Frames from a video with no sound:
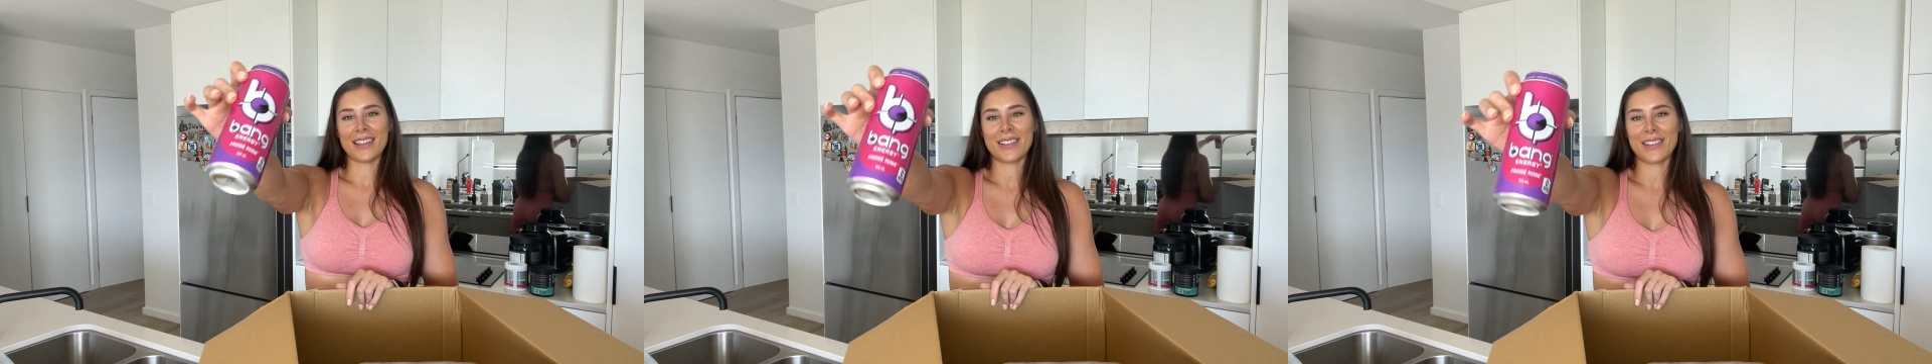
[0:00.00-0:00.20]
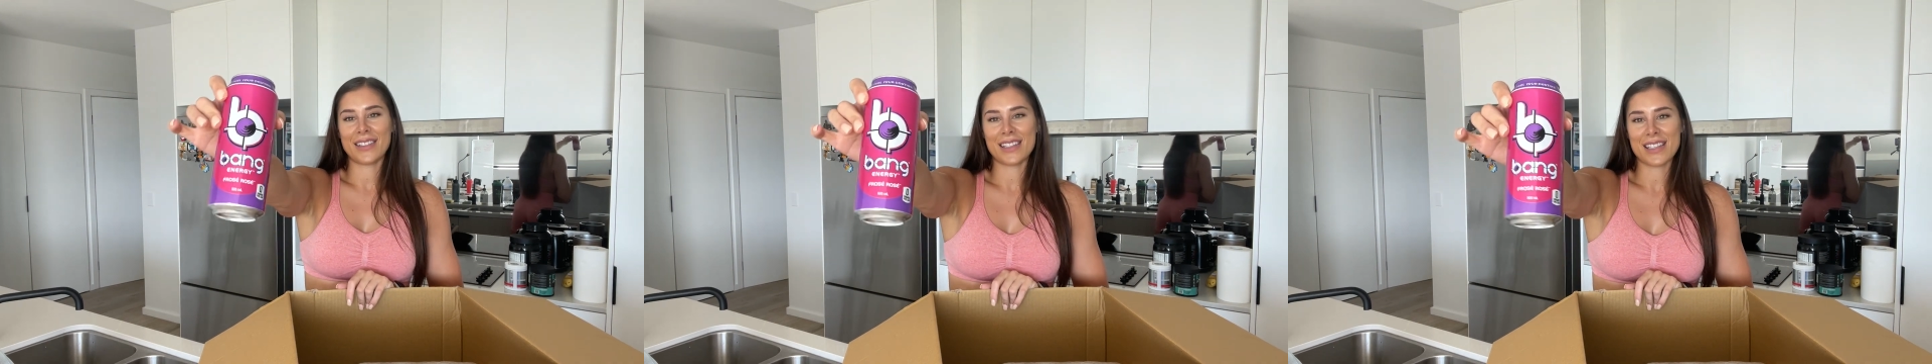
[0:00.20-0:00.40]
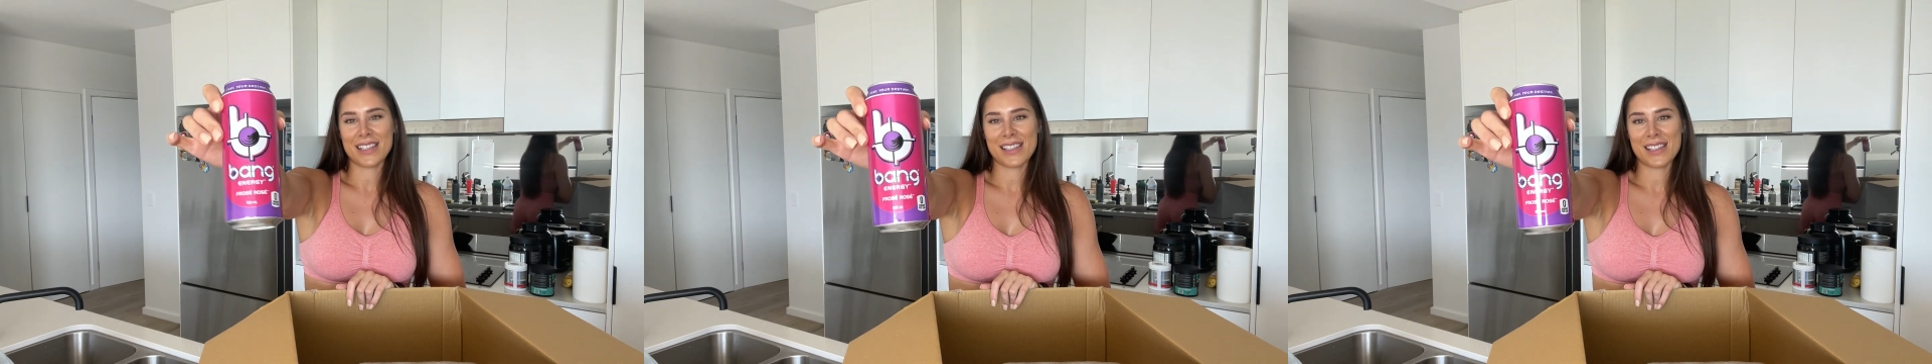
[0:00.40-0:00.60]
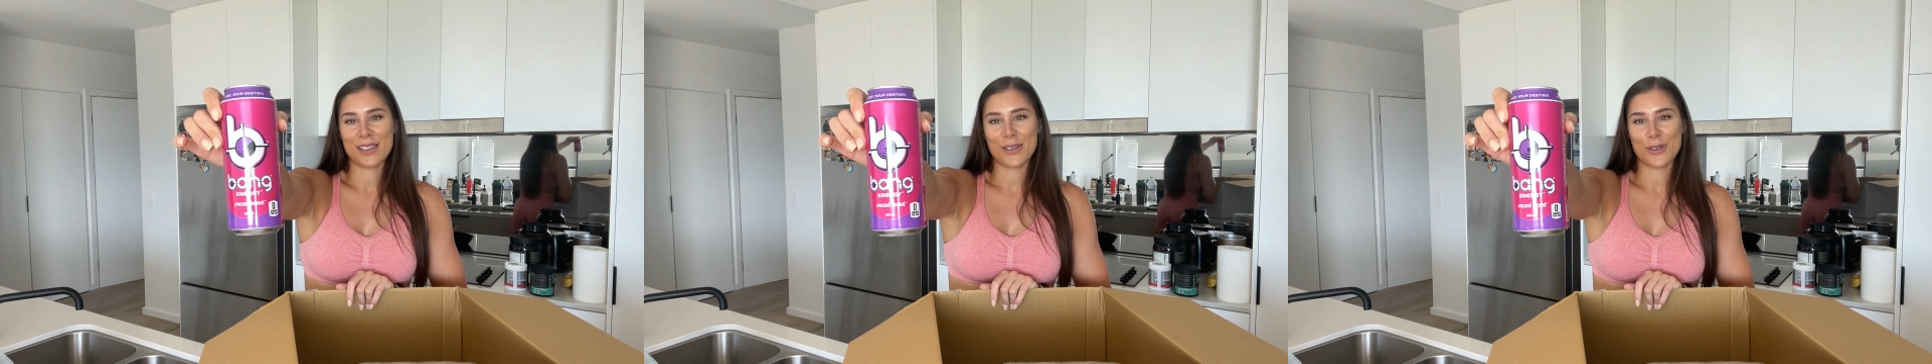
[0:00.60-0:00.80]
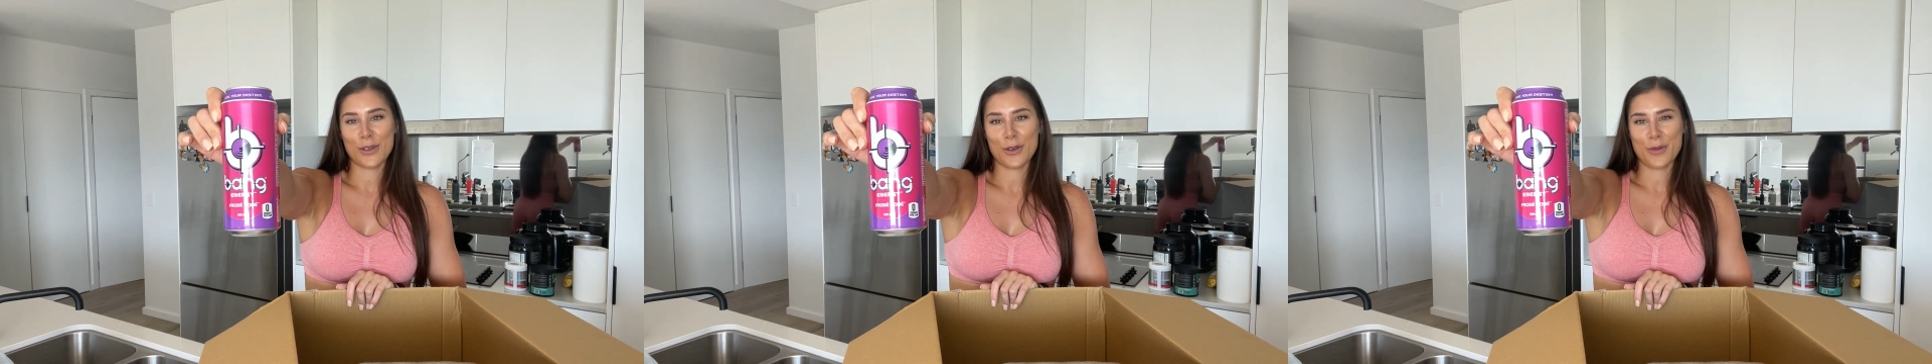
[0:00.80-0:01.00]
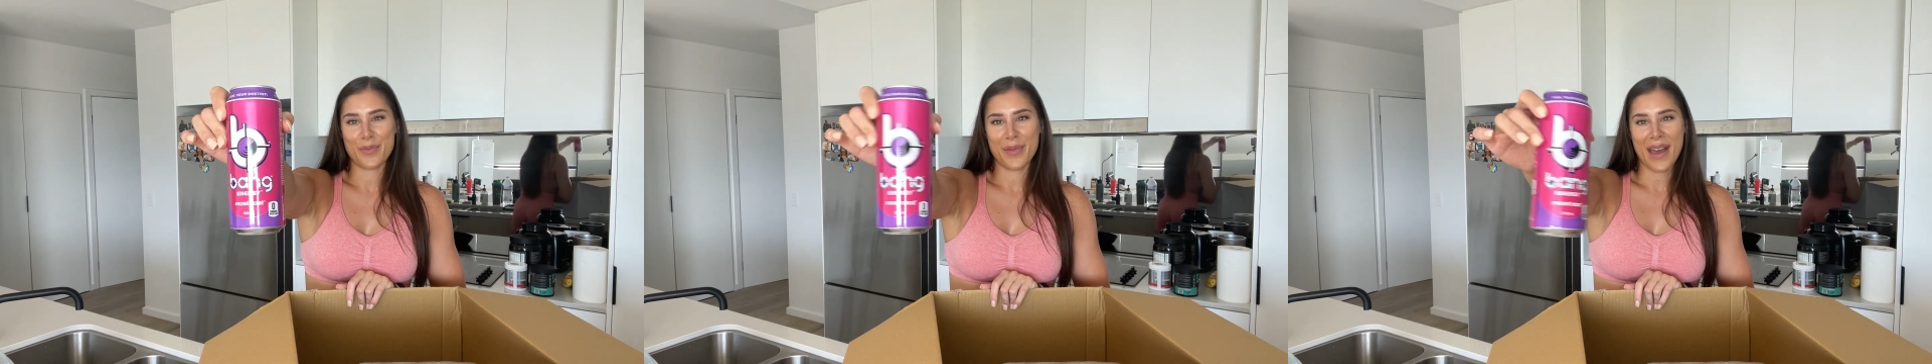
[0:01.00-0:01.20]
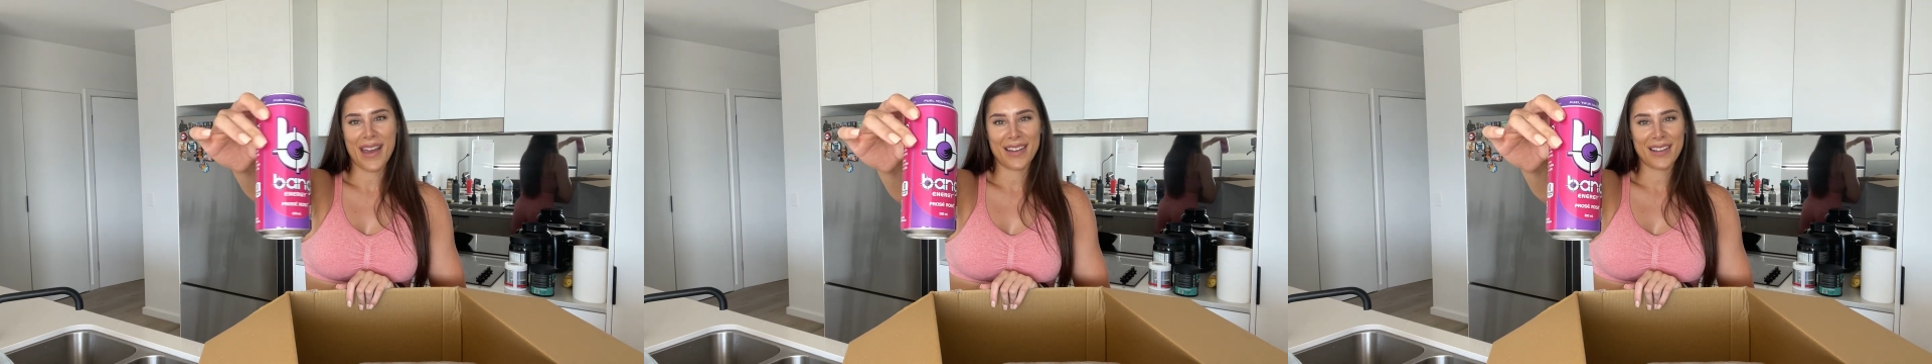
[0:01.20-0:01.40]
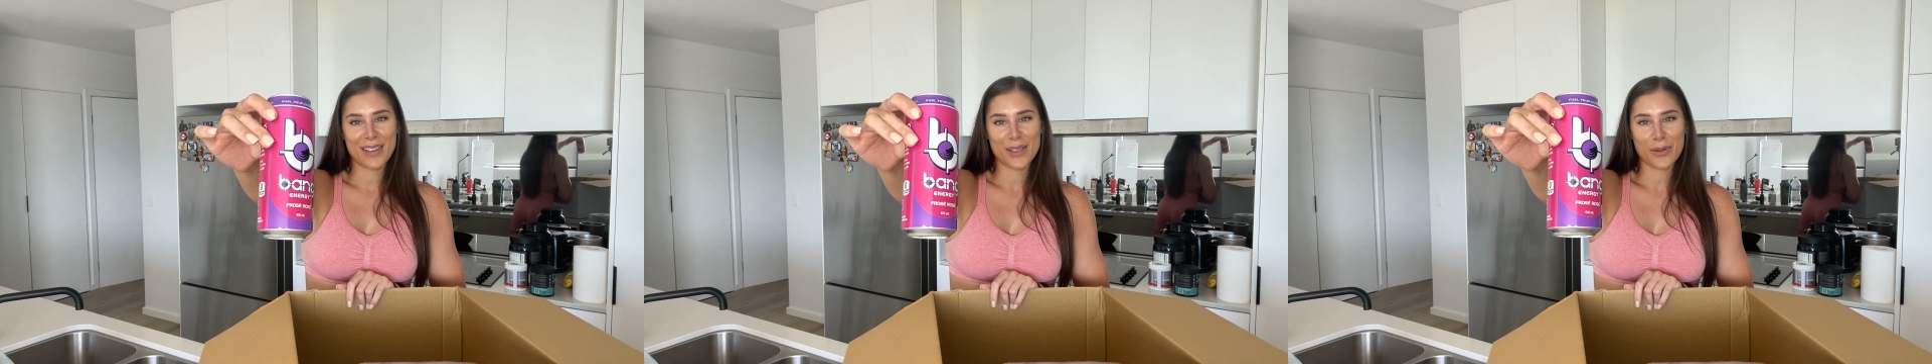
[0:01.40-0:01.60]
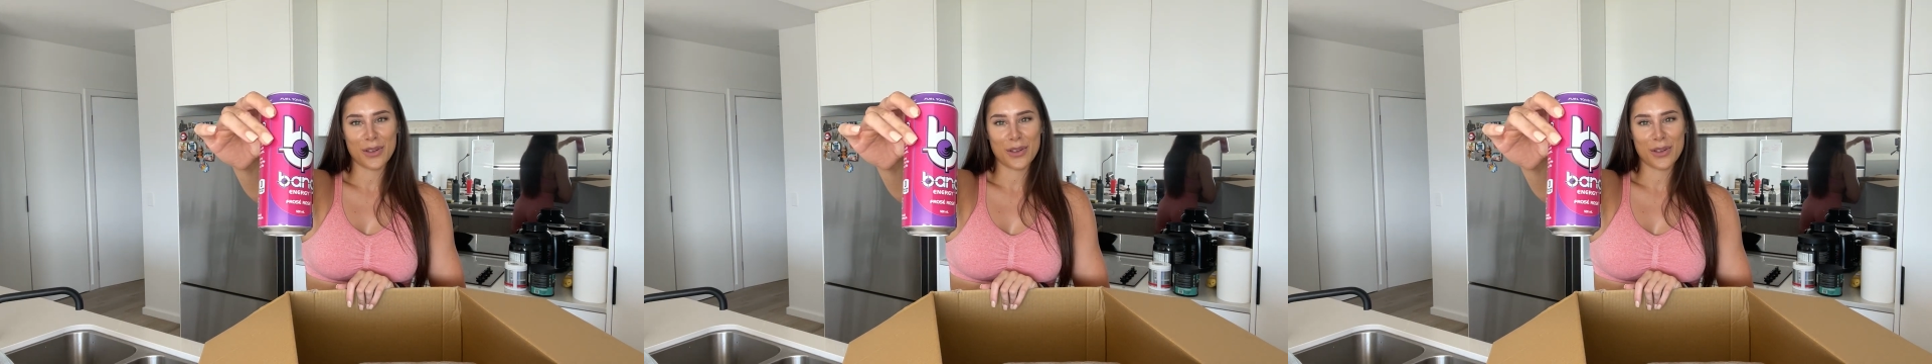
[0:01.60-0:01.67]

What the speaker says: little addicted to Bangs,